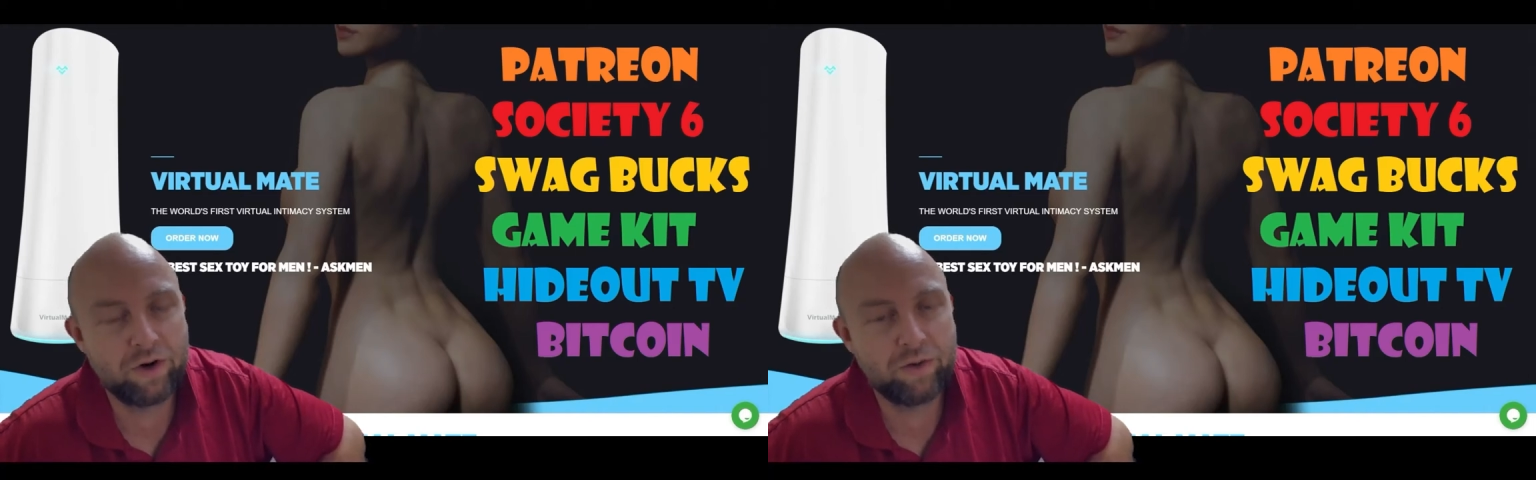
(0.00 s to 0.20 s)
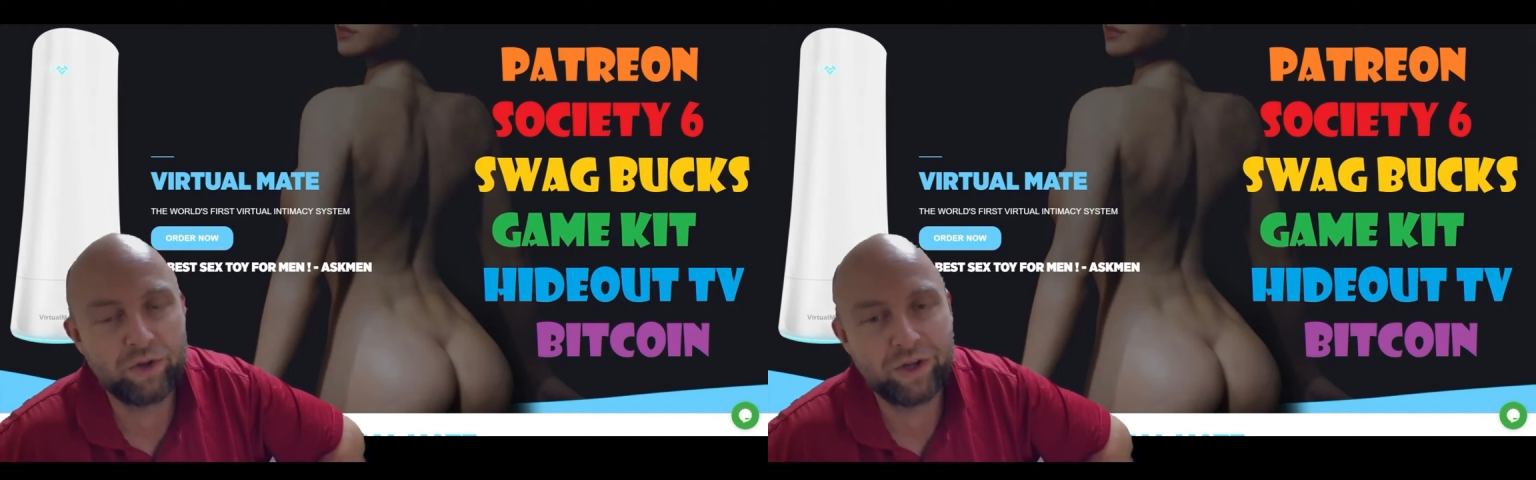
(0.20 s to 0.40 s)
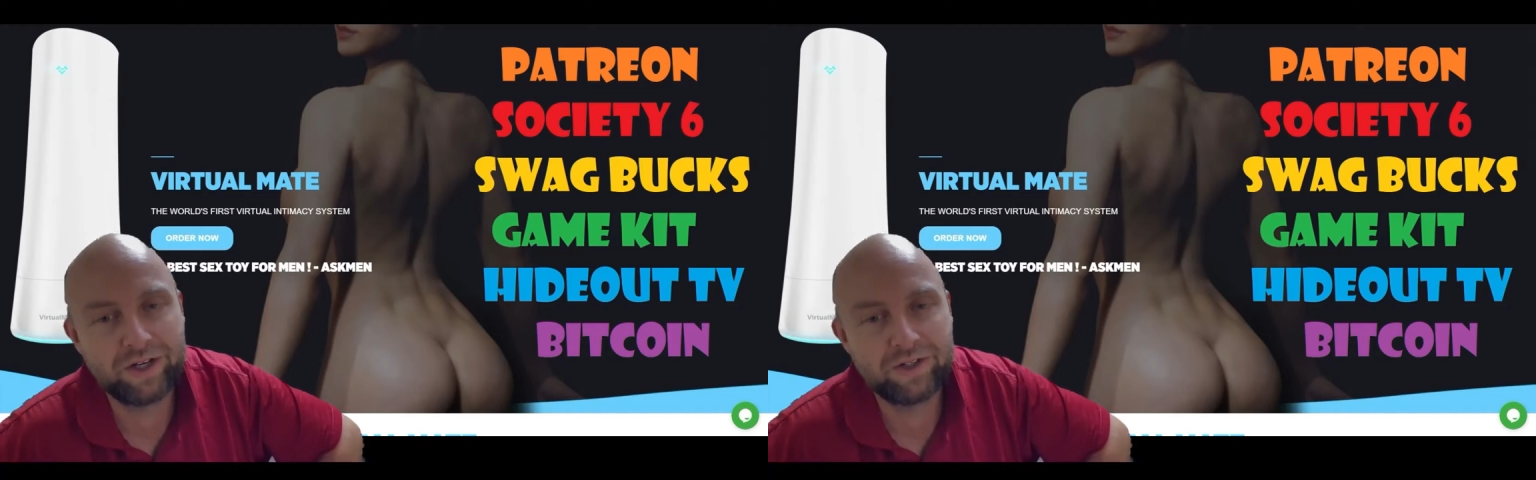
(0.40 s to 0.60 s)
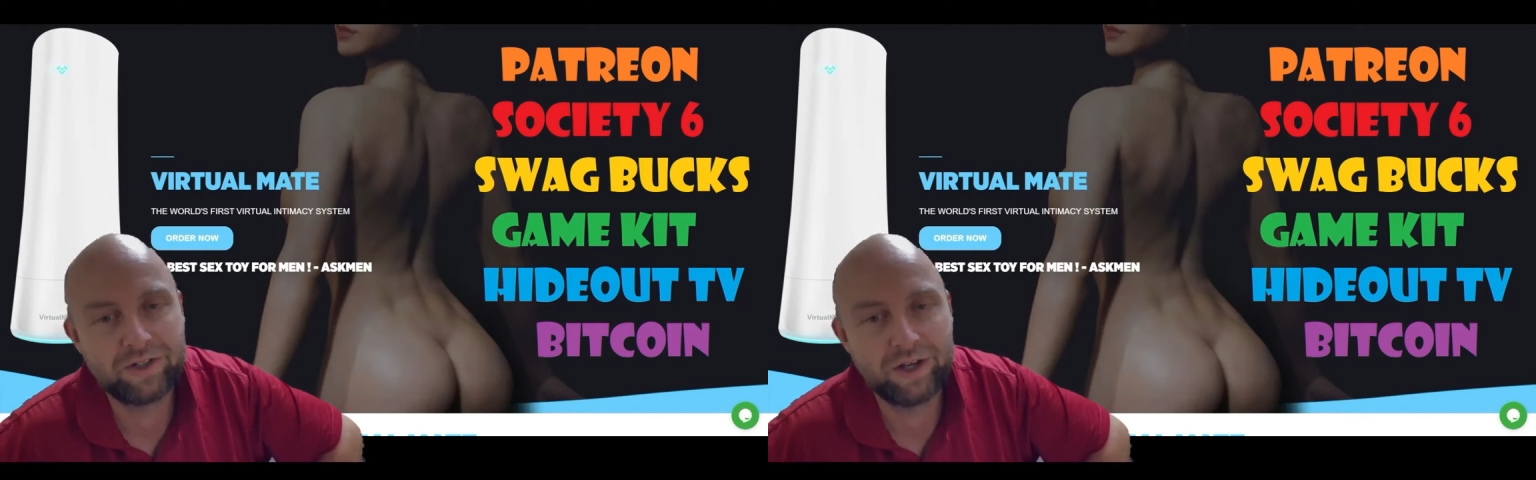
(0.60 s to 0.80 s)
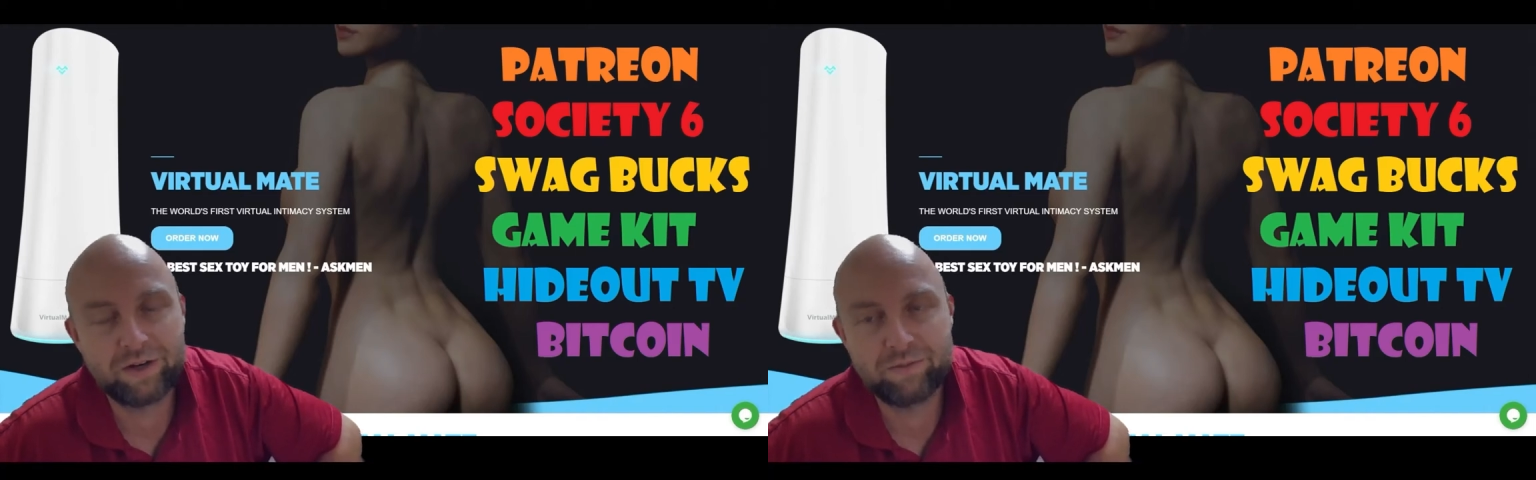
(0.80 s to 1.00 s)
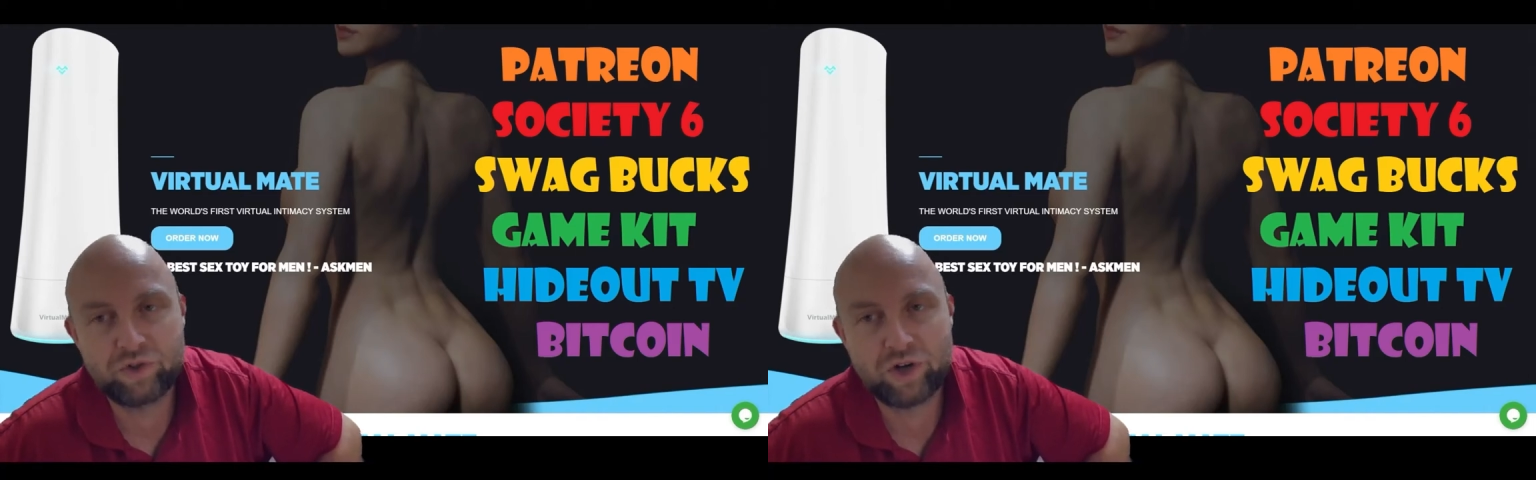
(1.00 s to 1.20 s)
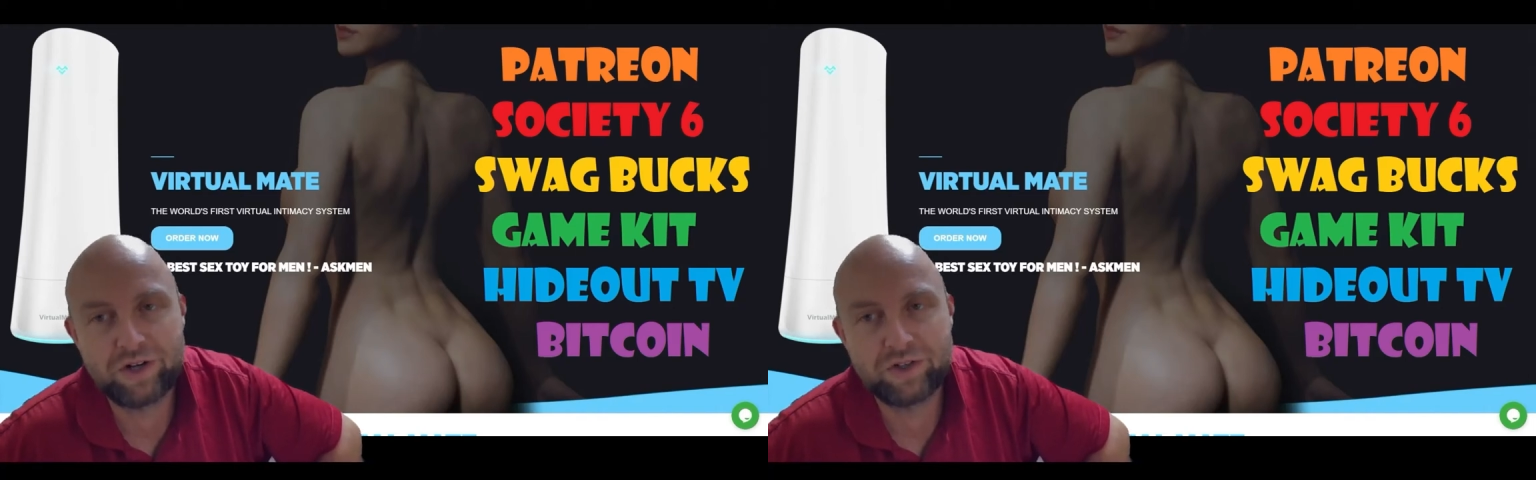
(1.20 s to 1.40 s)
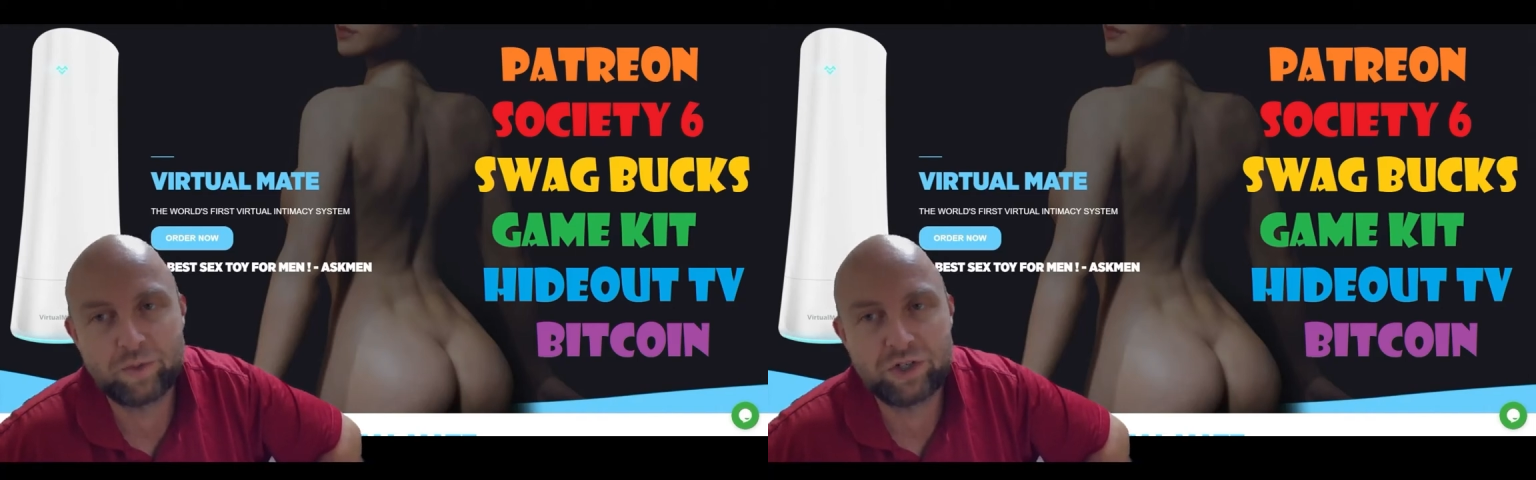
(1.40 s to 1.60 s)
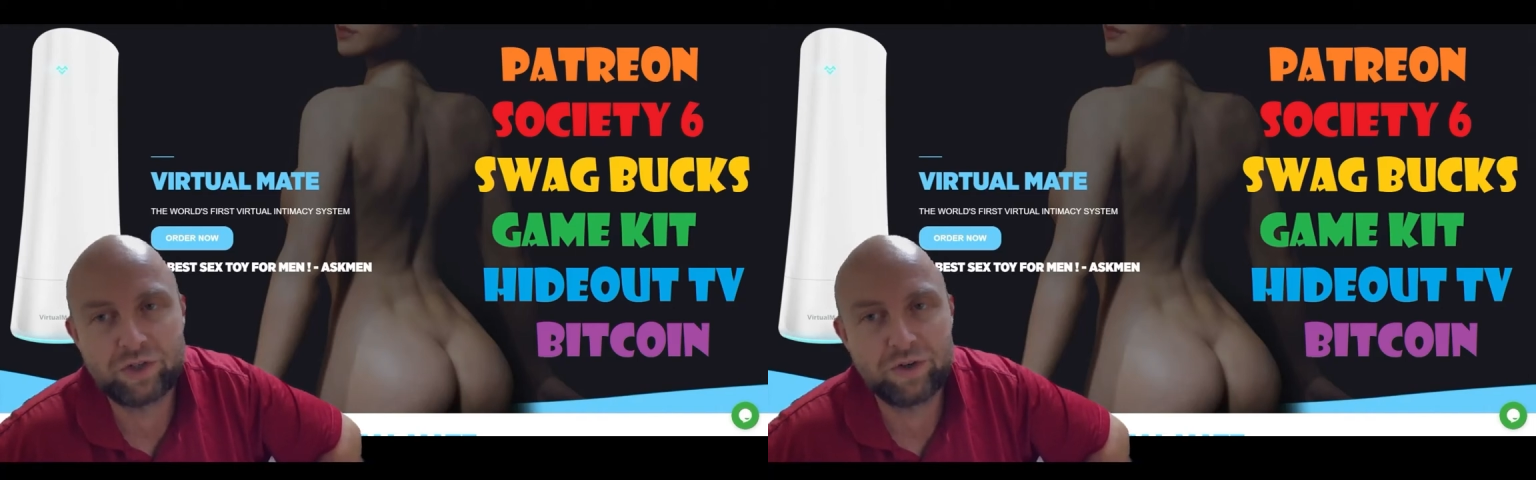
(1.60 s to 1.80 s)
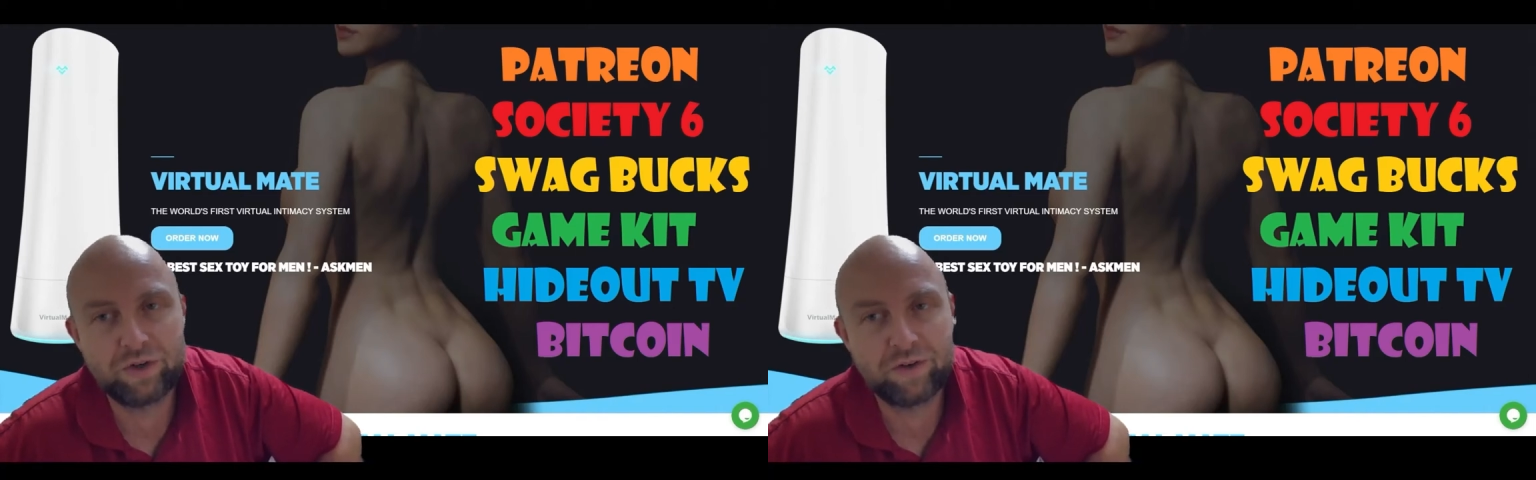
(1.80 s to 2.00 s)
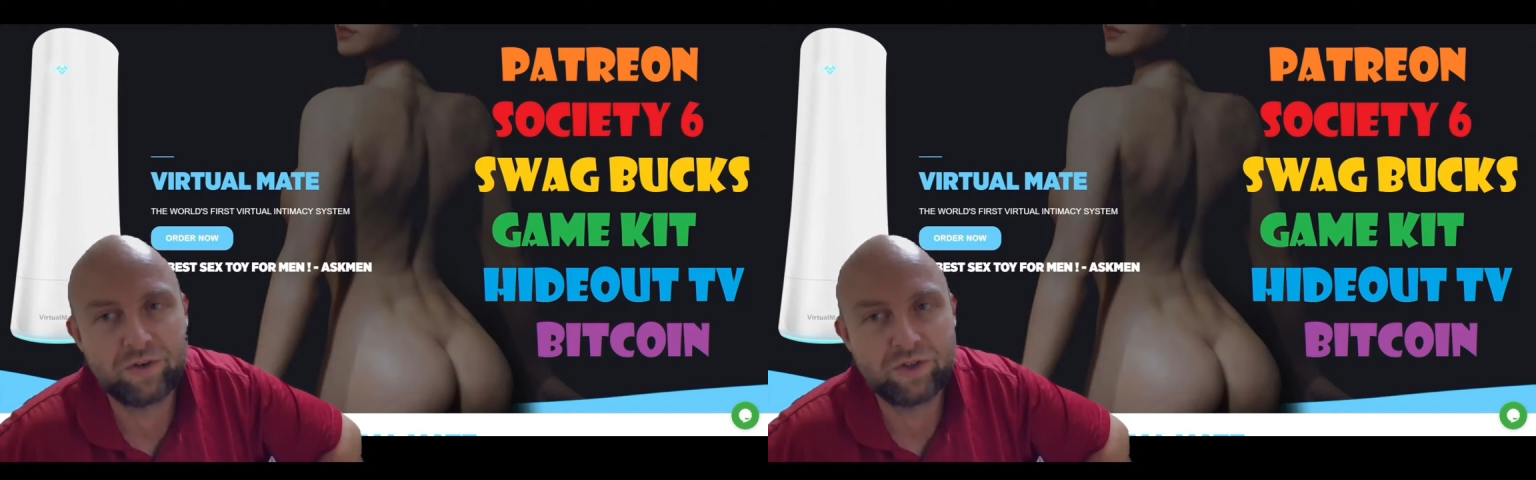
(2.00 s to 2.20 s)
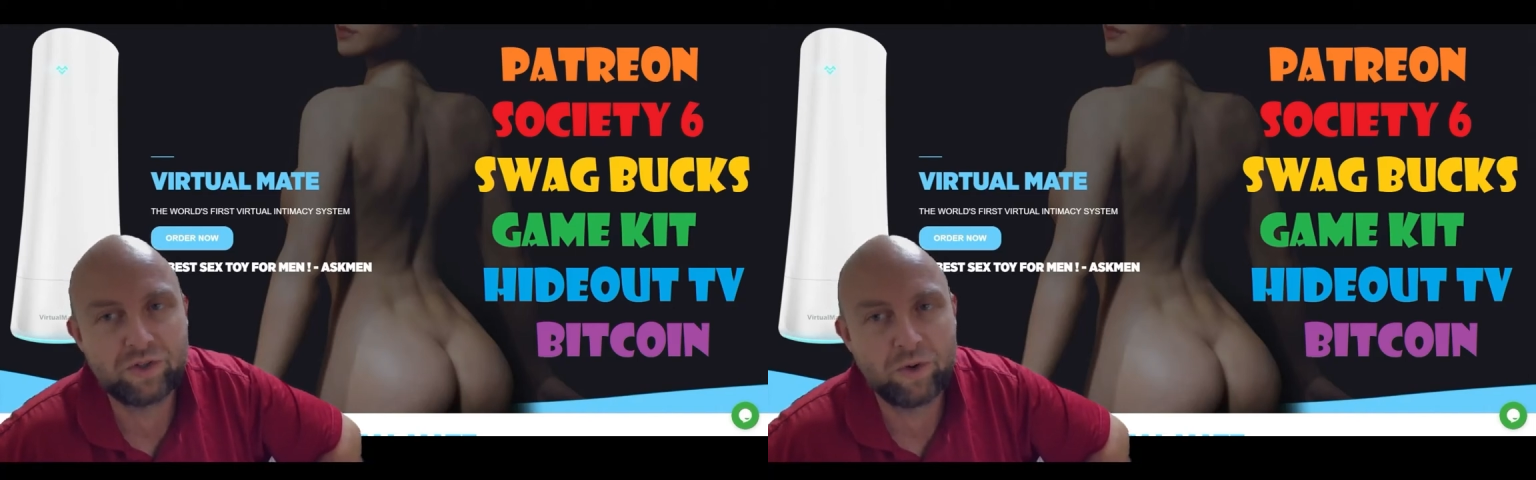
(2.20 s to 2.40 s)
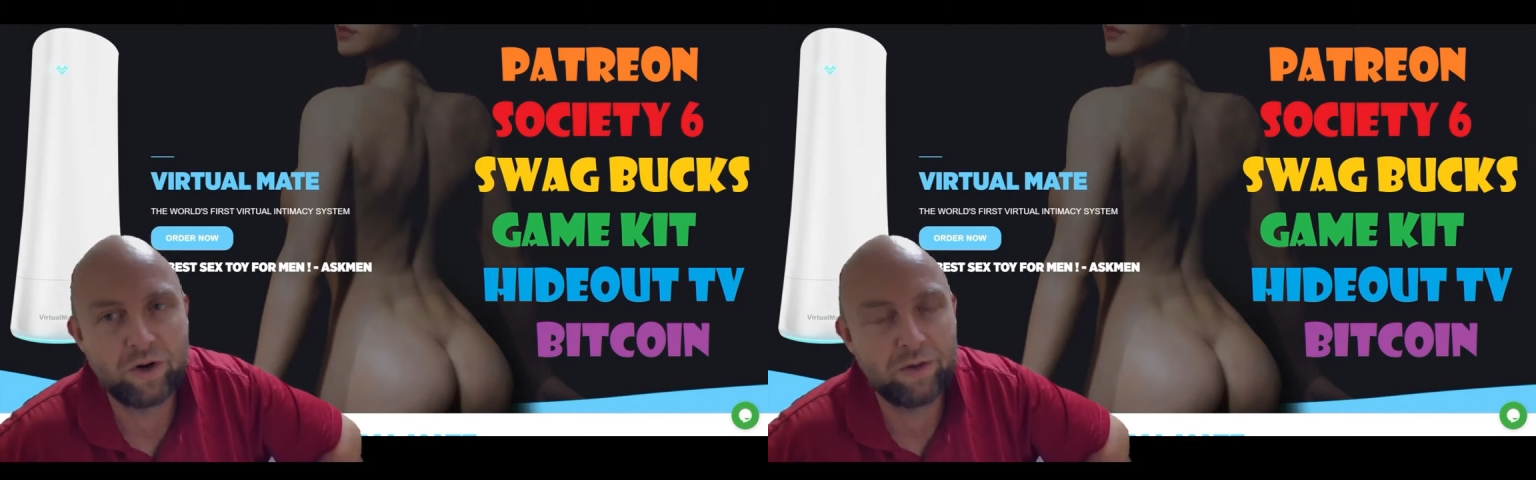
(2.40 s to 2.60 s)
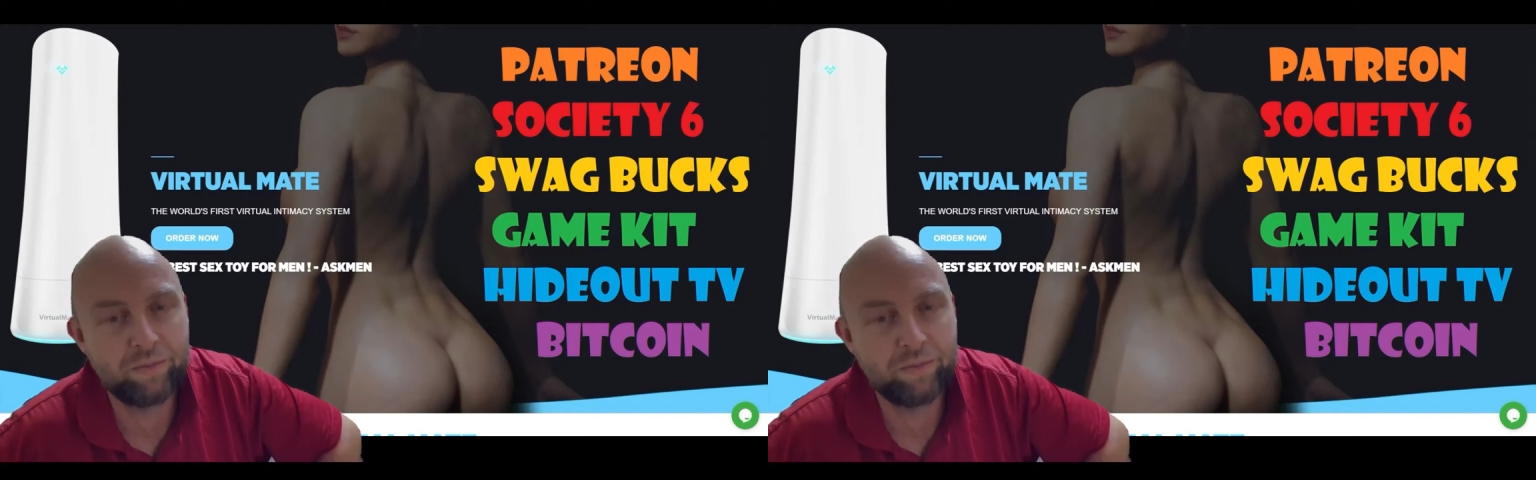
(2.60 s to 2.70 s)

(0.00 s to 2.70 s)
but like I said, I'm trying to switch to a different store.